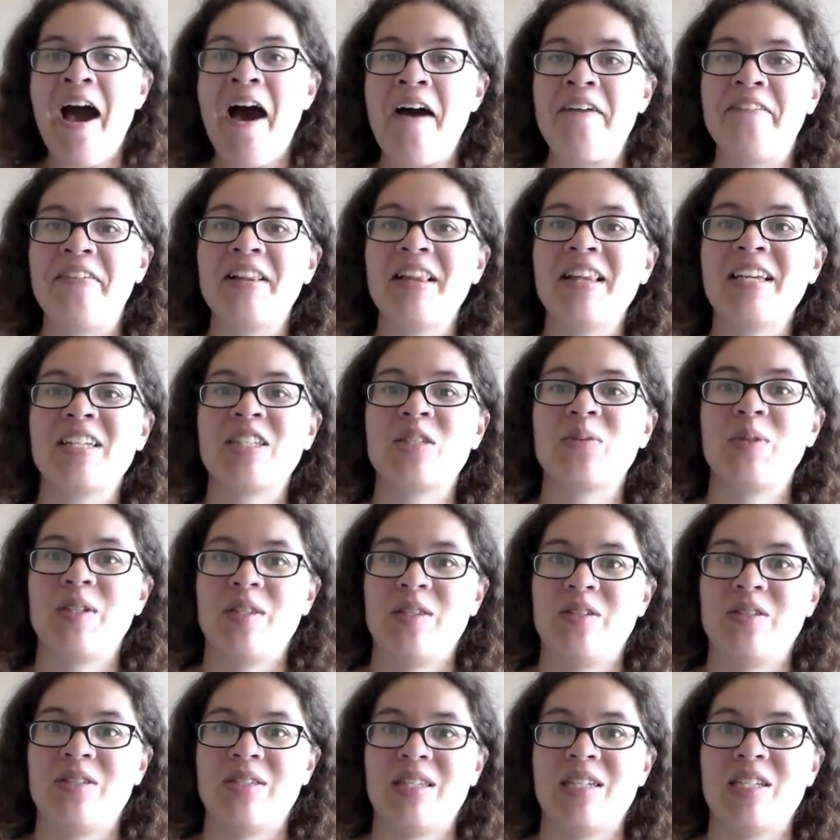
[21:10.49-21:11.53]
I feel like it's one of
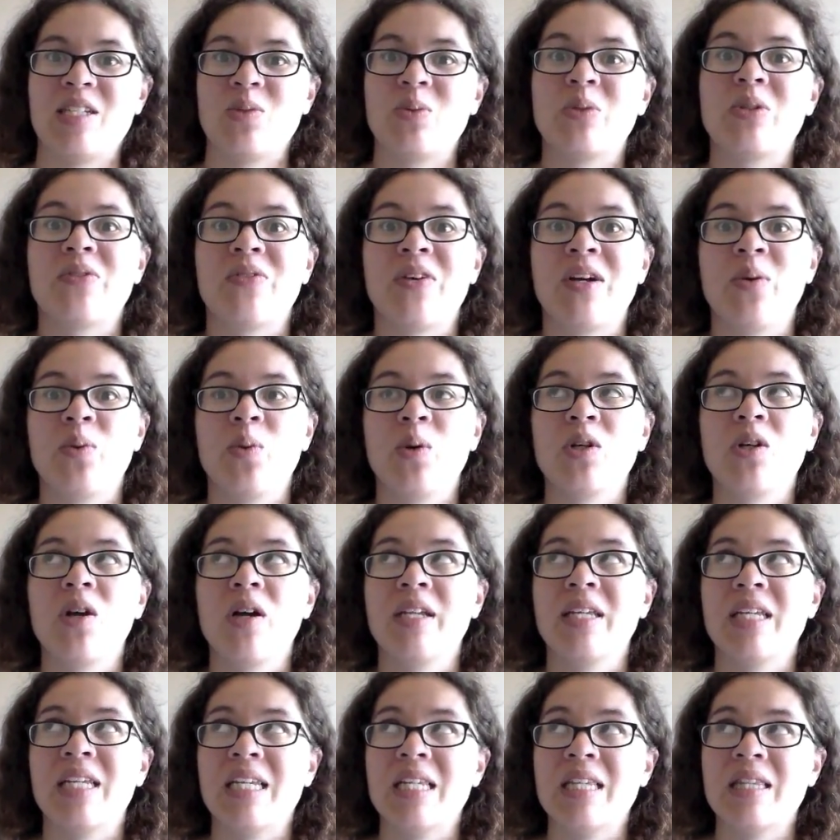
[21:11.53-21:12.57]
those things where if I work
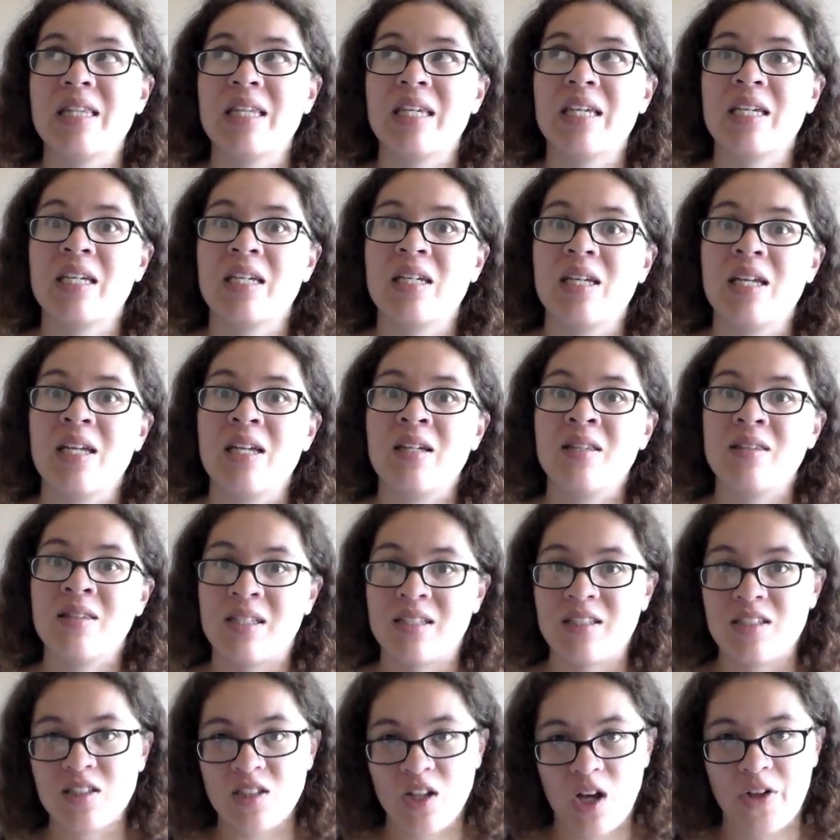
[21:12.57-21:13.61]
on anything
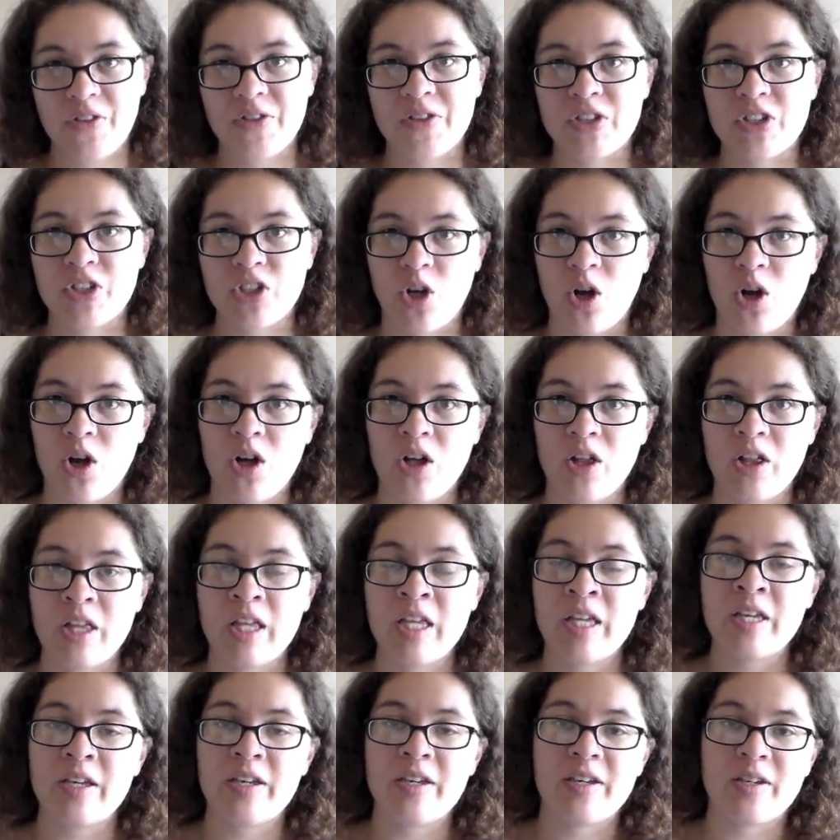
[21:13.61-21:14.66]
that's not the shawl,
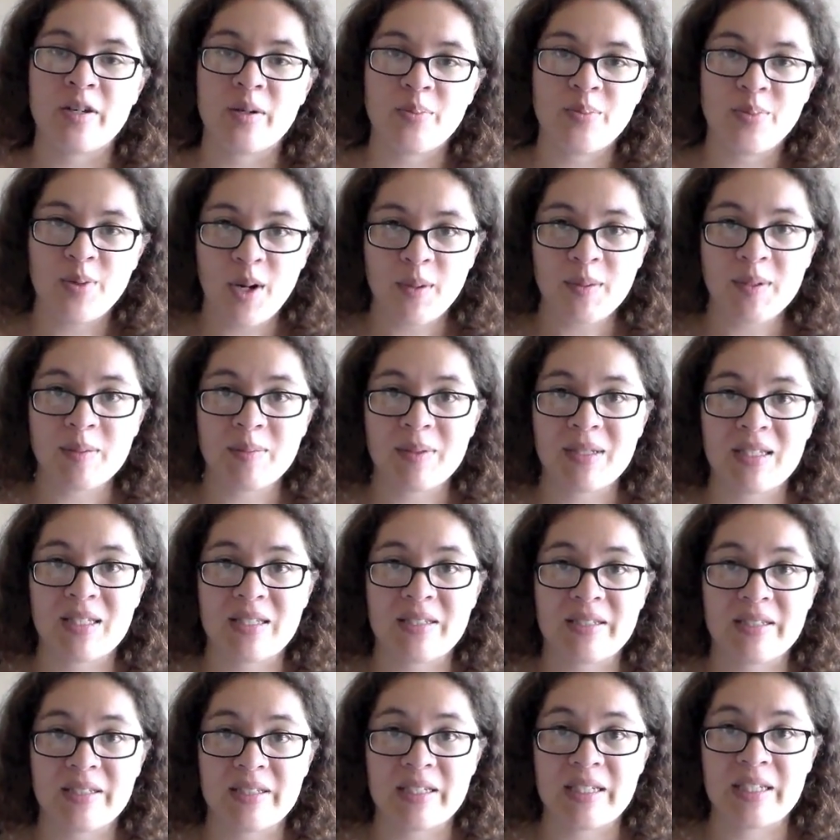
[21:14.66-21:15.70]
it'll probably be the
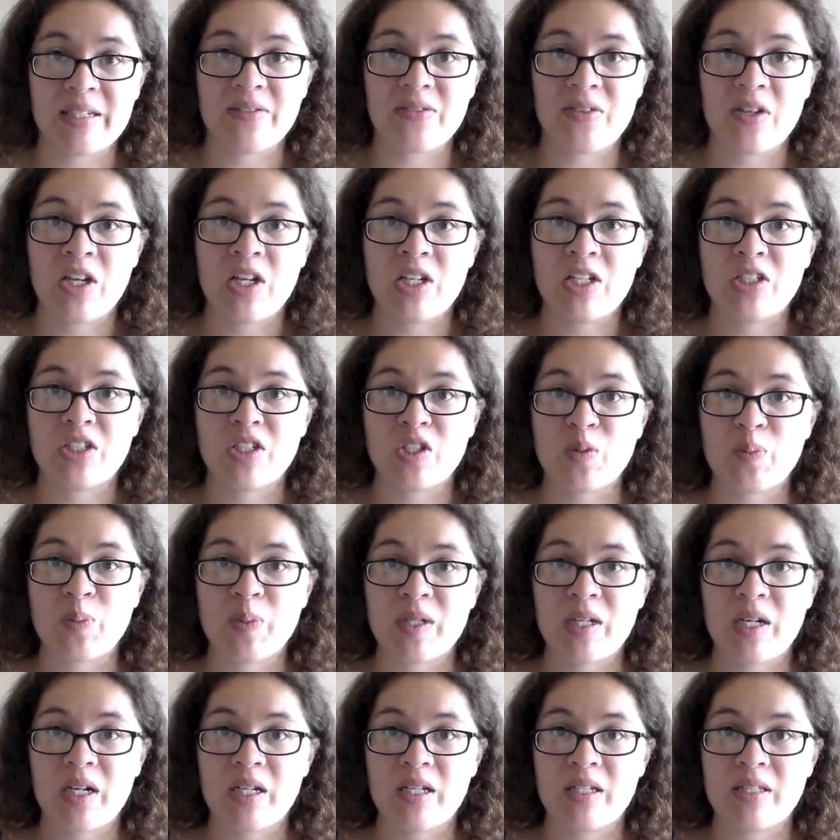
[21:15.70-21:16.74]
sleeve, just
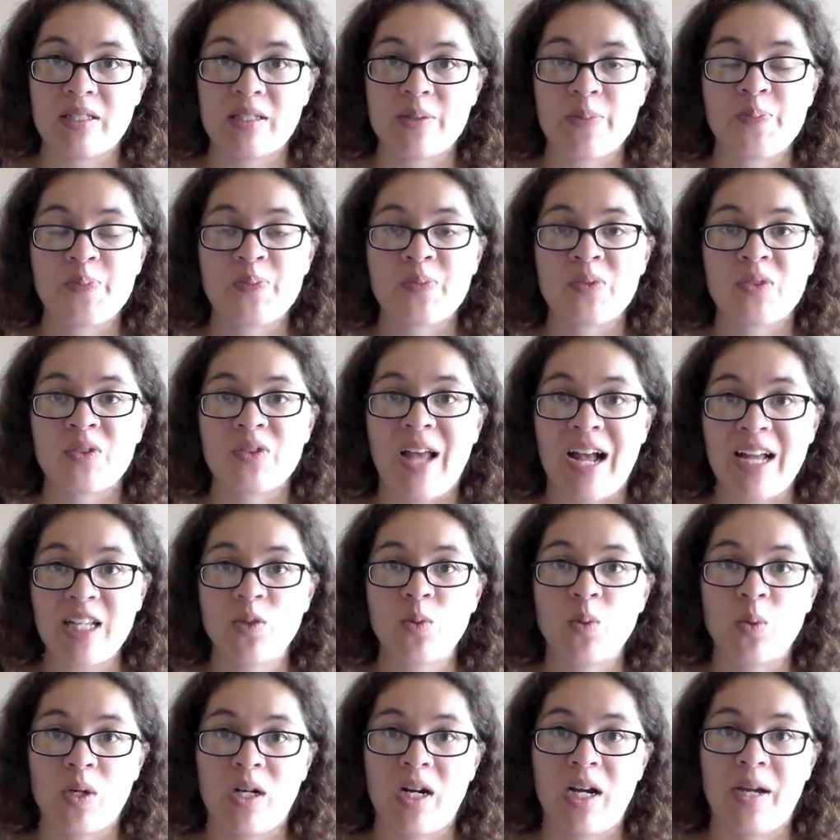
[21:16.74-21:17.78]
because
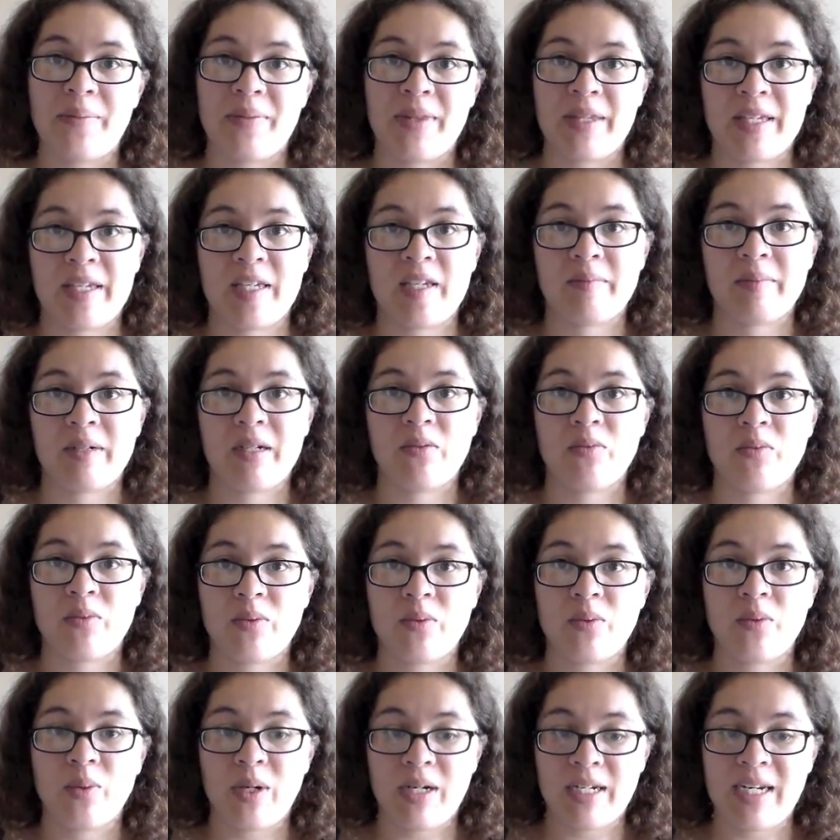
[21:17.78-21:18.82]
that's what I'm thinking about
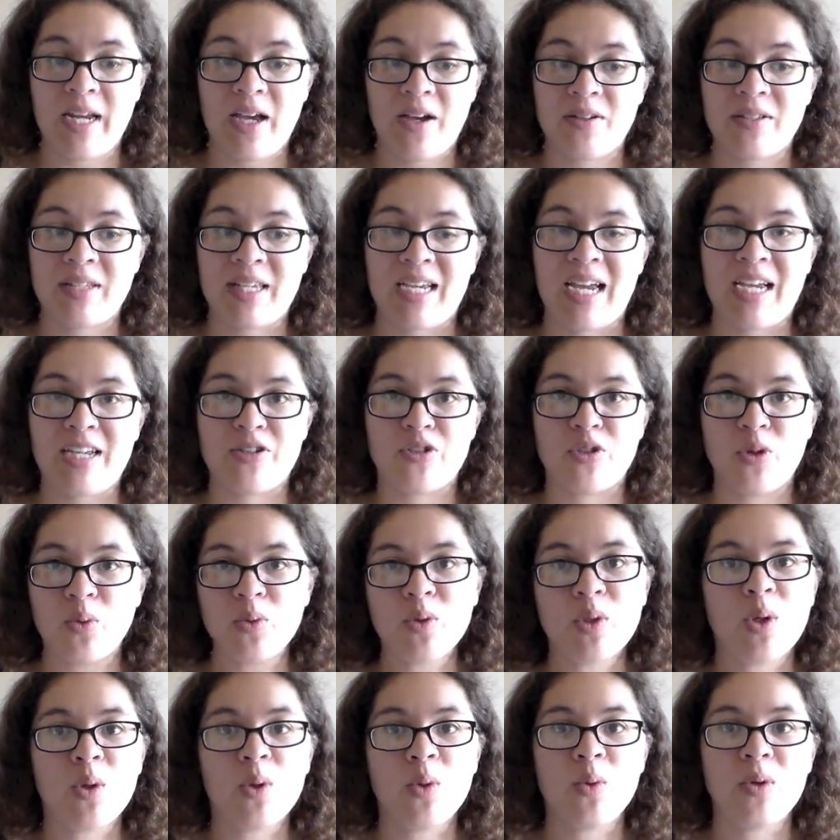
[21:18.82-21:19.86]
right now. Like, I
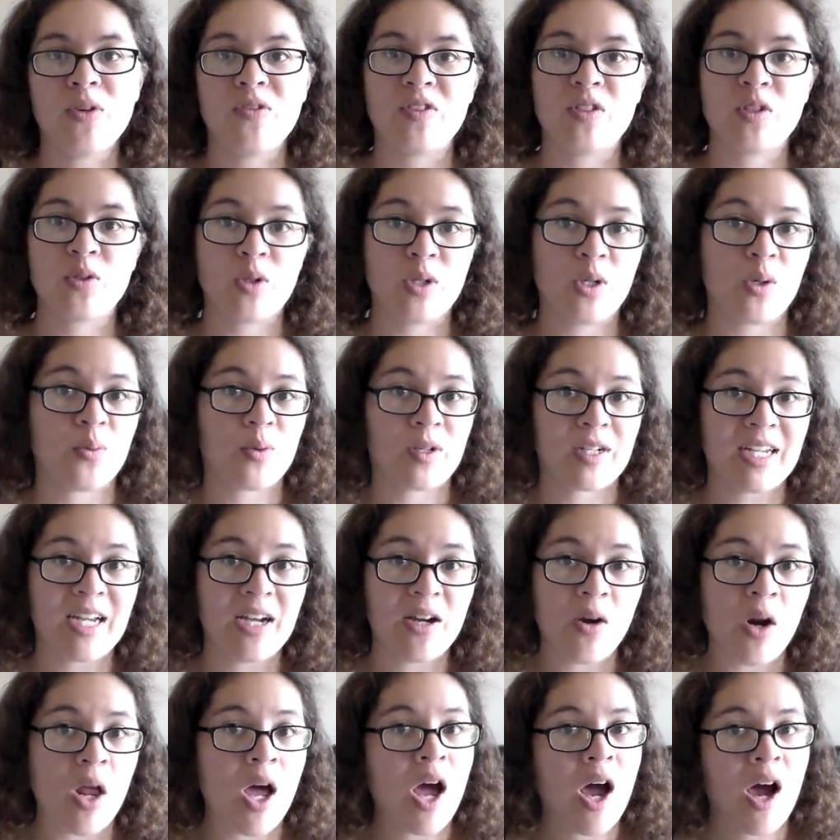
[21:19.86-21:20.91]
don't know if it's going to work
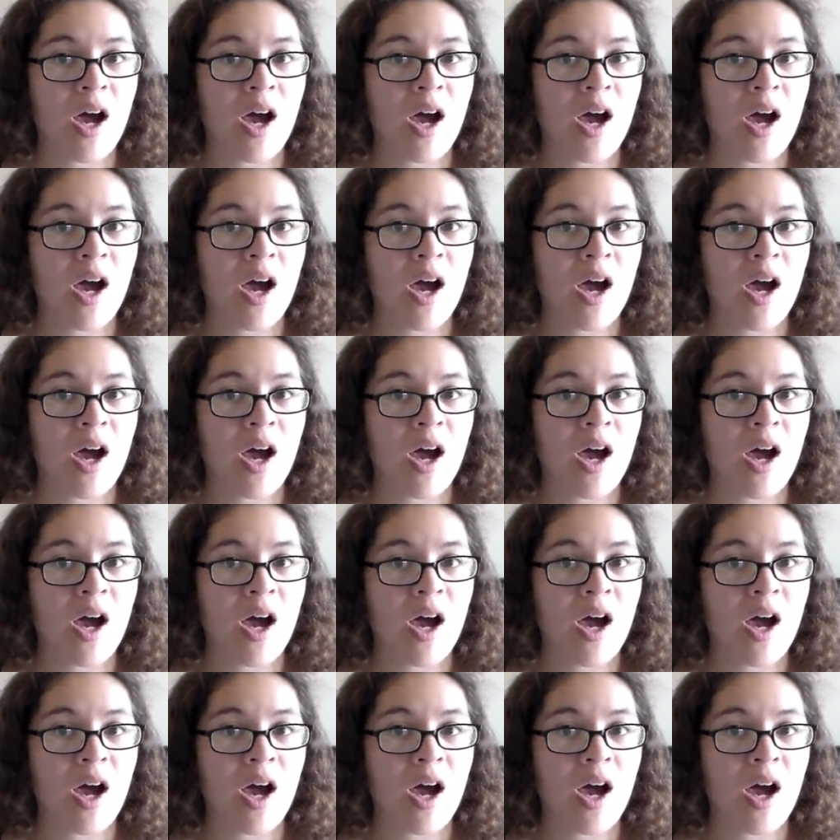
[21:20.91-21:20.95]
out.